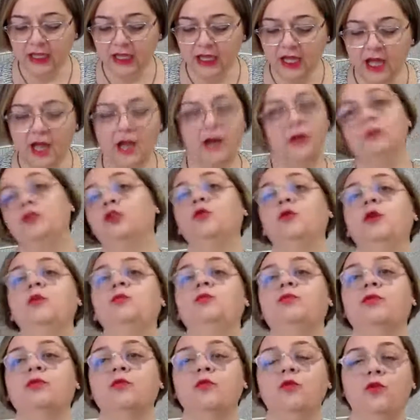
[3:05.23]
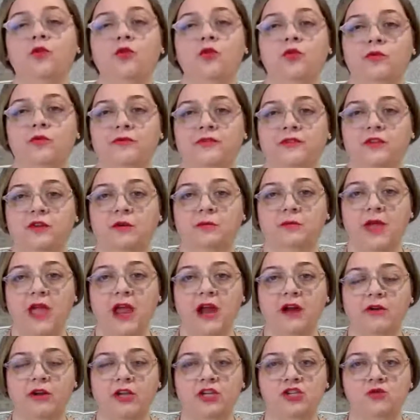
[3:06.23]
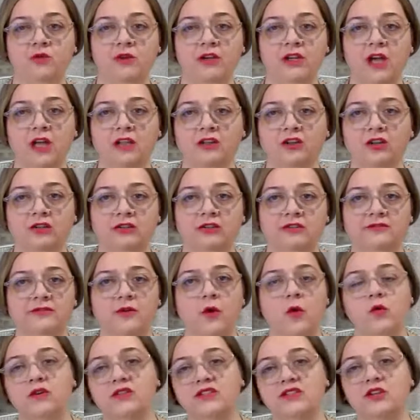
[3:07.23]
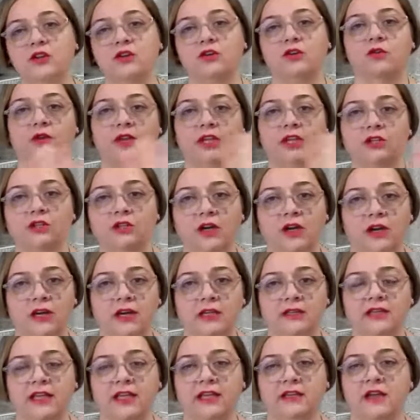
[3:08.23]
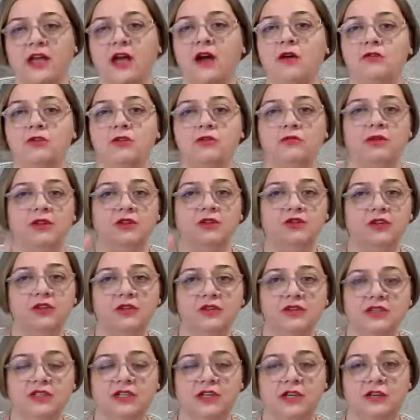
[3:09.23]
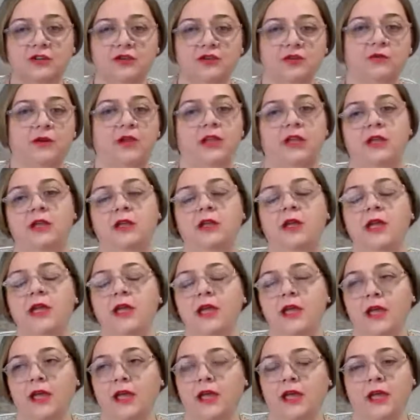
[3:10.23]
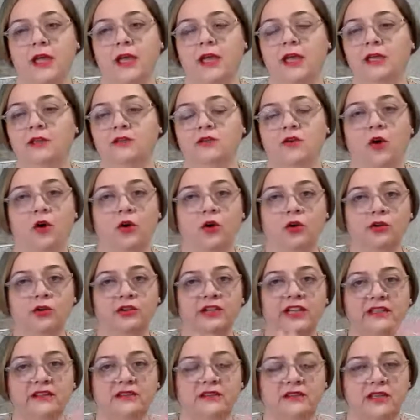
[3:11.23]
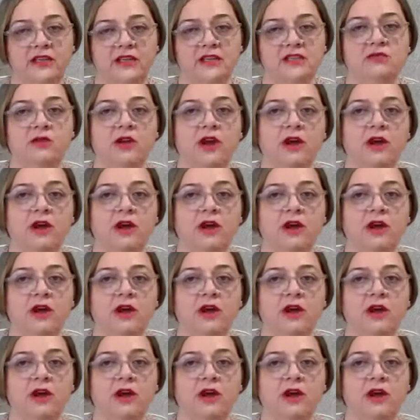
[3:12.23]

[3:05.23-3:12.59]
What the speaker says: how do we prove the marriage? We're not going to focus on green card and how you enter the country and all that things.